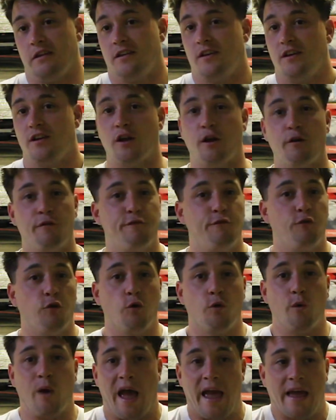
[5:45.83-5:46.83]
you know,
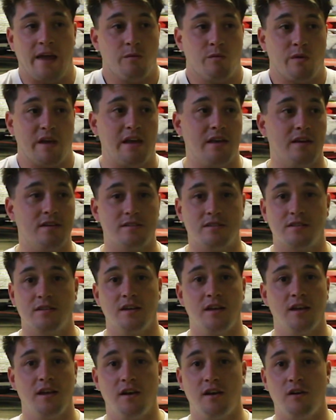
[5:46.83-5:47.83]
4-8 weeks,
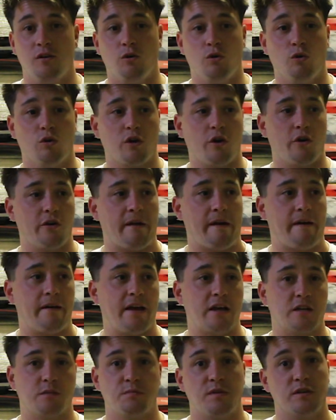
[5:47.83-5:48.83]
or go on
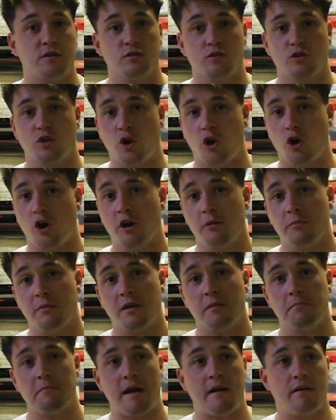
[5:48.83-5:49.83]
expeditions,
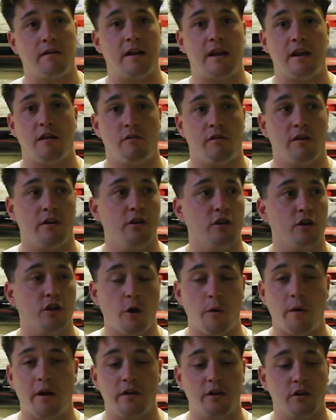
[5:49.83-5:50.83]
climbing, mountaineering. You
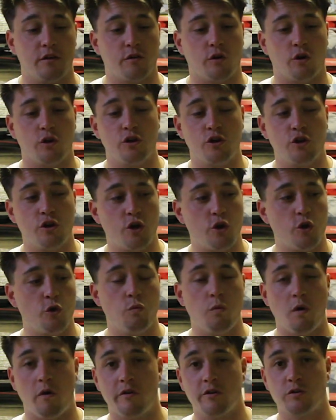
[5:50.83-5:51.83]
go out and you've got no
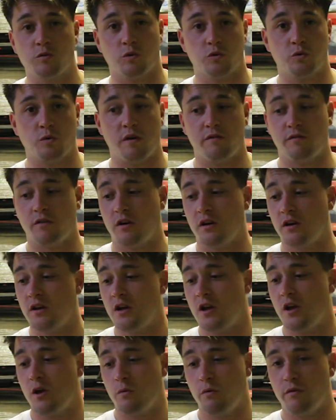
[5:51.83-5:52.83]
worries whatsoever
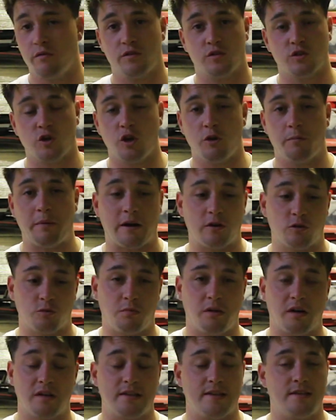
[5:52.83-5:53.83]
with the solar panels
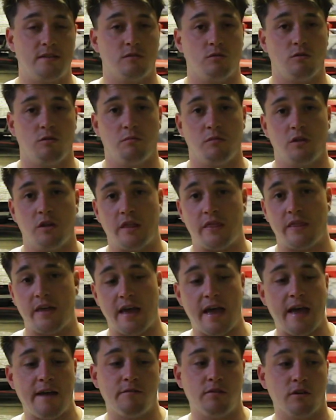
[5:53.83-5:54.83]
plugged into them that
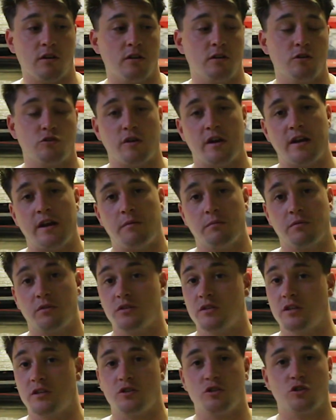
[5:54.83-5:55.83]
they're ever going to drain out,
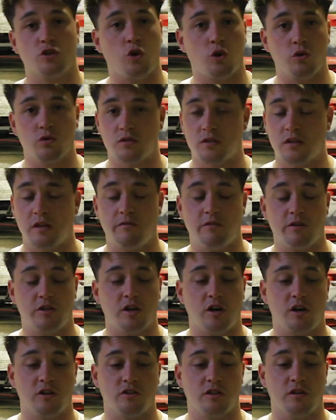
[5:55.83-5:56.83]
because they're just constantly
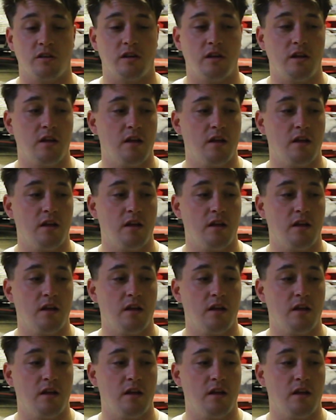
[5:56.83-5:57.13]
recharging.